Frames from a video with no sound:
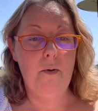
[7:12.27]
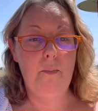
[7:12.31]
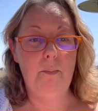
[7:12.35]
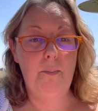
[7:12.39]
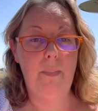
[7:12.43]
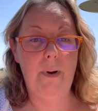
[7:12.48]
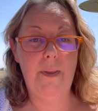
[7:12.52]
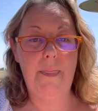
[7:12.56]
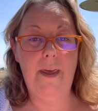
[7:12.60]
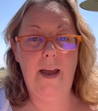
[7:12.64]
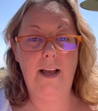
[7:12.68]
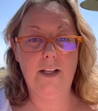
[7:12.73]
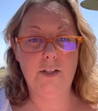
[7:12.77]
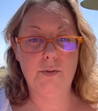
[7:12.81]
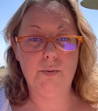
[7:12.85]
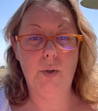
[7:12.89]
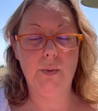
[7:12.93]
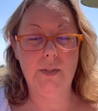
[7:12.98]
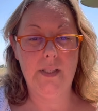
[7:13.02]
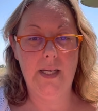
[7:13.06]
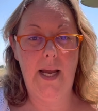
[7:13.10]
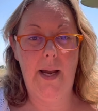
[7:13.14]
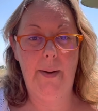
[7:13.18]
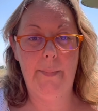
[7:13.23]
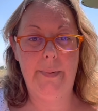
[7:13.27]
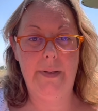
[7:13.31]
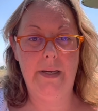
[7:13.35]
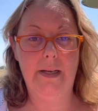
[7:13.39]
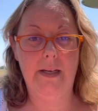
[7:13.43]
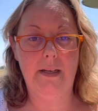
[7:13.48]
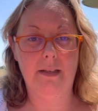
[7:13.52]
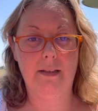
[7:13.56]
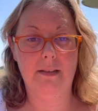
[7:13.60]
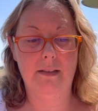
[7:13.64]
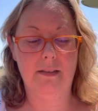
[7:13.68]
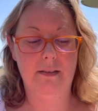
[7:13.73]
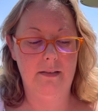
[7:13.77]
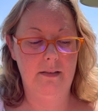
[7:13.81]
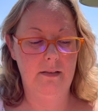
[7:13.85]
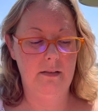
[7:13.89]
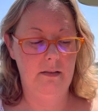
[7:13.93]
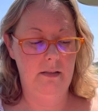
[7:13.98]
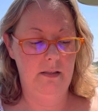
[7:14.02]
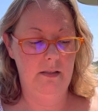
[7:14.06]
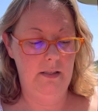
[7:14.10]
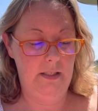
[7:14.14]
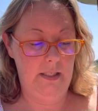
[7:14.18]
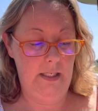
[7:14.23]
But that's what was happening
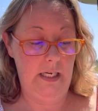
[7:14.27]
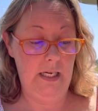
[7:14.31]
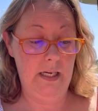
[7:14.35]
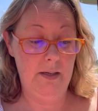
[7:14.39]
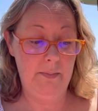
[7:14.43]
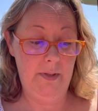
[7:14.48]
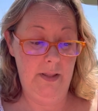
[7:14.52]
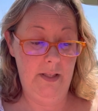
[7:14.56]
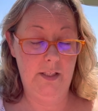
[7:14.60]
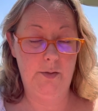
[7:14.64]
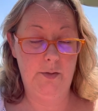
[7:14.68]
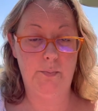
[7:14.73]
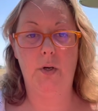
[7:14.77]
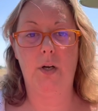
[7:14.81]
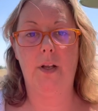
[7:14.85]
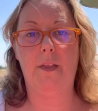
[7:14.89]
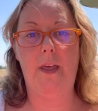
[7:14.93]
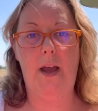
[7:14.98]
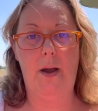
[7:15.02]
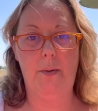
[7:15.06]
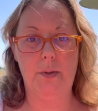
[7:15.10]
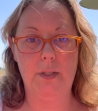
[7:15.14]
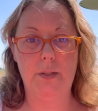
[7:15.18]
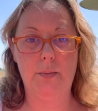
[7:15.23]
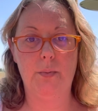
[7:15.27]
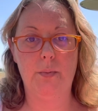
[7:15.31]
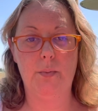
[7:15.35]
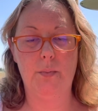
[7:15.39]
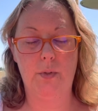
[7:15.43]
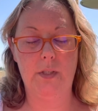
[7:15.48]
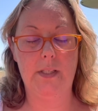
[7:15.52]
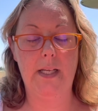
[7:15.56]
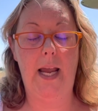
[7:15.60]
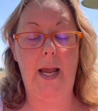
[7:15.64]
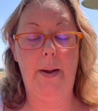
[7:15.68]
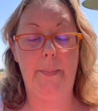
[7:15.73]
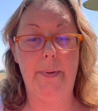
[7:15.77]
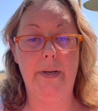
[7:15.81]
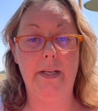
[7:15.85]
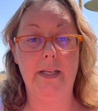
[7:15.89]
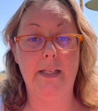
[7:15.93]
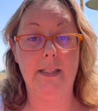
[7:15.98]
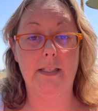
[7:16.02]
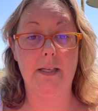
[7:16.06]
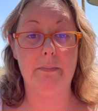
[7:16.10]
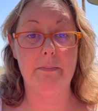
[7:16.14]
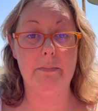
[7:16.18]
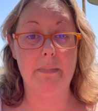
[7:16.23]
to him in this book, that was was
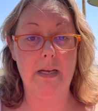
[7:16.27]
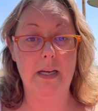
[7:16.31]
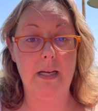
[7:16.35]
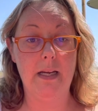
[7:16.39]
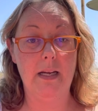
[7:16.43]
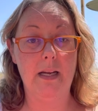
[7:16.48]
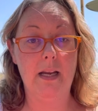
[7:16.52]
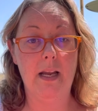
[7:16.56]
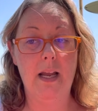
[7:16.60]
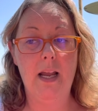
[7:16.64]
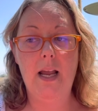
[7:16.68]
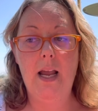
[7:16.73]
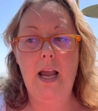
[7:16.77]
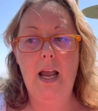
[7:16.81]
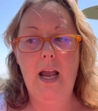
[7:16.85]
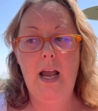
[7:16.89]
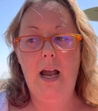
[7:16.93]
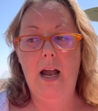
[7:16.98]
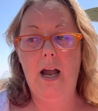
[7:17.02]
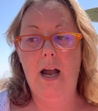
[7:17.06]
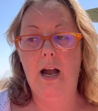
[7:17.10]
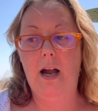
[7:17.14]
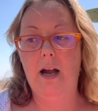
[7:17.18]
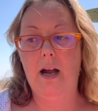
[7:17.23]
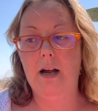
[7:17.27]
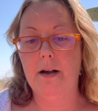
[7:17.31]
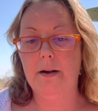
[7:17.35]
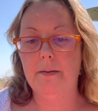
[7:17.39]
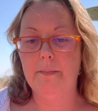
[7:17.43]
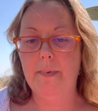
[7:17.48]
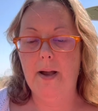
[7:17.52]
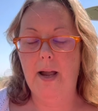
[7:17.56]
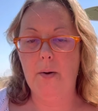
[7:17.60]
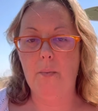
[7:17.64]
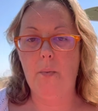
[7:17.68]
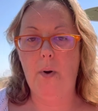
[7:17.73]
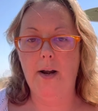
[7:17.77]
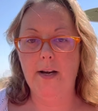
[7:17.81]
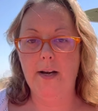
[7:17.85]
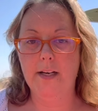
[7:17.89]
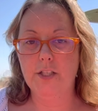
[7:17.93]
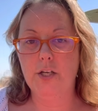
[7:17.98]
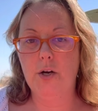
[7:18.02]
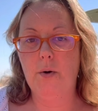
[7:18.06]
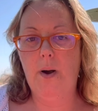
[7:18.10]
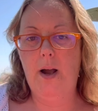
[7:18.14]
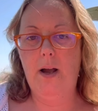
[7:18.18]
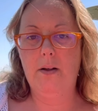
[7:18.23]
happening to me. Um, I wanted
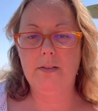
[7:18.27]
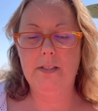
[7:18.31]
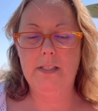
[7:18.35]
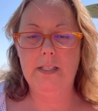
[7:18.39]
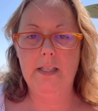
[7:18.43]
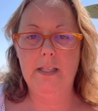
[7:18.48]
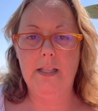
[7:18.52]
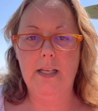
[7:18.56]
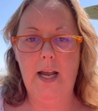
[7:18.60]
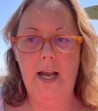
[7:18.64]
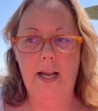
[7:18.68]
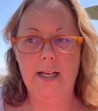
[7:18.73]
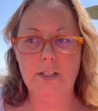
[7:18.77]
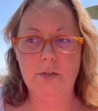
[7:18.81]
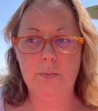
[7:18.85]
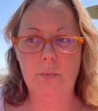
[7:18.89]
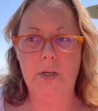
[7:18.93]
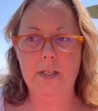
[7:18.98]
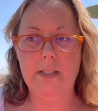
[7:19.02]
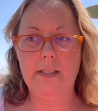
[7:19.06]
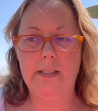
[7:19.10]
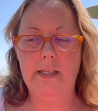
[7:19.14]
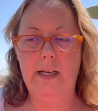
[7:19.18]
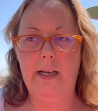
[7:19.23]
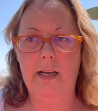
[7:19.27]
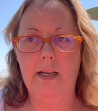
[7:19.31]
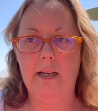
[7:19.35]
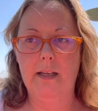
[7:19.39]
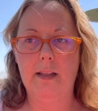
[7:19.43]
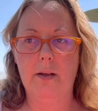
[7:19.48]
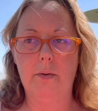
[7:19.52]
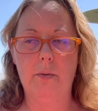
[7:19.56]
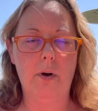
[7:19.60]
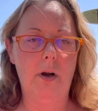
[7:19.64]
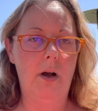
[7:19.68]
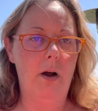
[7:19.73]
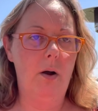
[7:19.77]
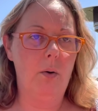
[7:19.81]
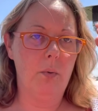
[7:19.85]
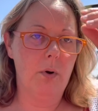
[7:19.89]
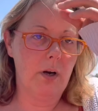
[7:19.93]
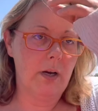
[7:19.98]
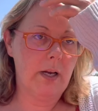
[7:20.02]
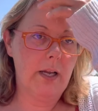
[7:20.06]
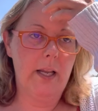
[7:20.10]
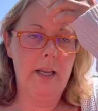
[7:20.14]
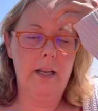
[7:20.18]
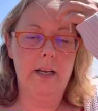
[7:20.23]
to go out and see the guys one day. They were all
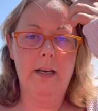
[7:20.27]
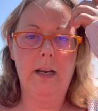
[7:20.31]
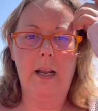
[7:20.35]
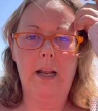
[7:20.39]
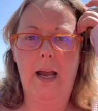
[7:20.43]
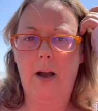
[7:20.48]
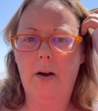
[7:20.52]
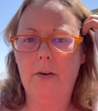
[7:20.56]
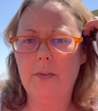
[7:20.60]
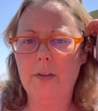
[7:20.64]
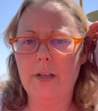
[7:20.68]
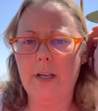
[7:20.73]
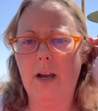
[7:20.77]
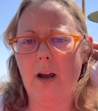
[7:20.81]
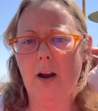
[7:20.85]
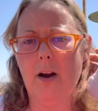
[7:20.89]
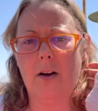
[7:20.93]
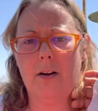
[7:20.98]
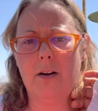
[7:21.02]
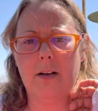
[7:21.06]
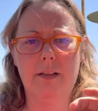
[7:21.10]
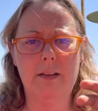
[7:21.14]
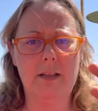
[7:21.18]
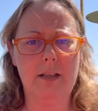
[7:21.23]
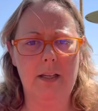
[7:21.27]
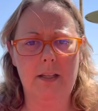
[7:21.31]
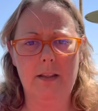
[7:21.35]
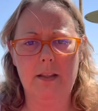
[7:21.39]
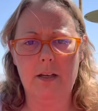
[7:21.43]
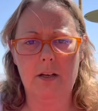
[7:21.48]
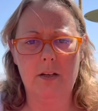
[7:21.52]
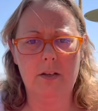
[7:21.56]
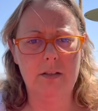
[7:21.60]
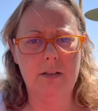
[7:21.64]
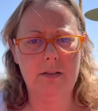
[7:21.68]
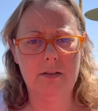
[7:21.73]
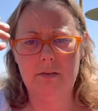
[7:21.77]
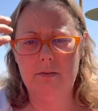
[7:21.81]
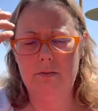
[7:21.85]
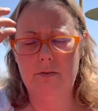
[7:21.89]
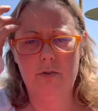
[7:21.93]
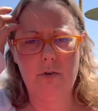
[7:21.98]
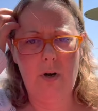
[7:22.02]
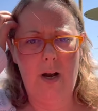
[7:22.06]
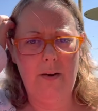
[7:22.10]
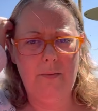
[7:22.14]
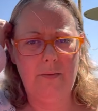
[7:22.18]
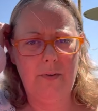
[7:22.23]
working out in the yard, in the, in the
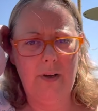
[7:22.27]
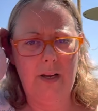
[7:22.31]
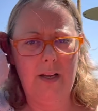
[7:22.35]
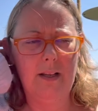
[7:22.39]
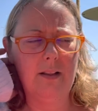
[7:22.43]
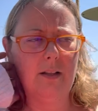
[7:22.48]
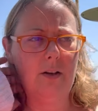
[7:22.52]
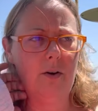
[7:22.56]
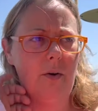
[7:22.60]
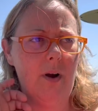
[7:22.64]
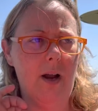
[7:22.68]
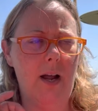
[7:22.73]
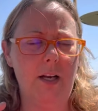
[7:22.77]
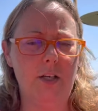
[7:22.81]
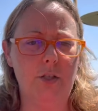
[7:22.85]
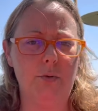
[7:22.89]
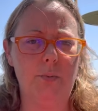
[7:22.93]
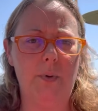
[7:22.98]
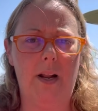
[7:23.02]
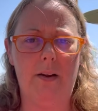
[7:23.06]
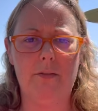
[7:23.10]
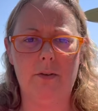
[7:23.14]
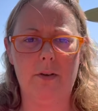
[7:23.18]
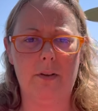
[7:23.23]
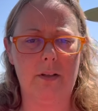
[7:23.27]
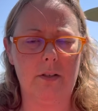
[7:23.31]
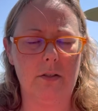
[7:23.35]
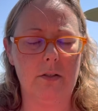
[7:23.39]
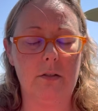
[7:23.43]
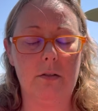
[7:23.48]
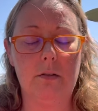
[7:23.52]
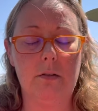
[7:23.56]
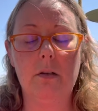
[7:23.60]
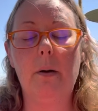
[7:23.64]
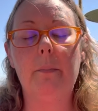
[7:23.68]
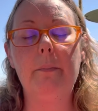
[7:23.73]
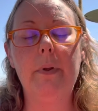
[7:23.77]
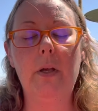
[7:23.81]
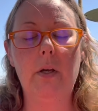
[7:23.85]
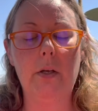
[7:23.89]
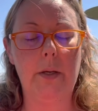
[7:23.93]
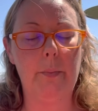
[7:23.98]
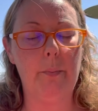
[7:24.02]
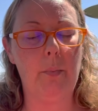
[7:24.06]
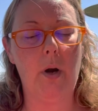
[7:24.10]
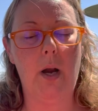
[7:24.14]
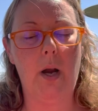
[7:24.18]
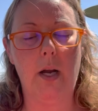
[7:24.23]
driveway, the garage, whatever. There's a
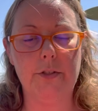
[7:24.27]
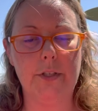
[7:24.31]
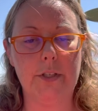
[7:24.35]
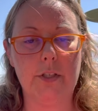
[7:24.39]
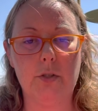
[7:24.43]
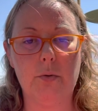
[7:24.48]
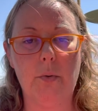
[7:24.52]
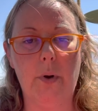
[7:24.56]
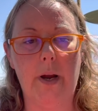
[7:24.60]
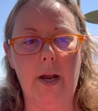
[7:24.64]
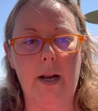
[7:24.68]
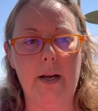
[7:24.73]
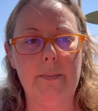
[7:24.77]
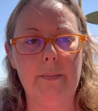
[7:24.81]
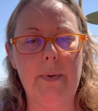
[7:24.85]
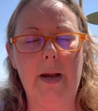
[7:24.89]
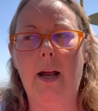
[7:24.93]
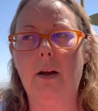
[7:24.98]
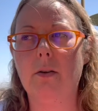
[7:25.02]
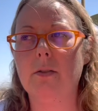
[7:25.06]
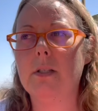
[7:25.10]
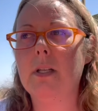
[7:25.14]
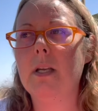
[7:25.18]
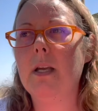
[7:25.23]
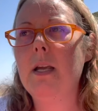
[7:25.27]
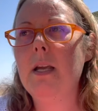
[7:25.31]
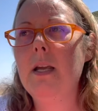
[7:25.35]
million projects going on at my house.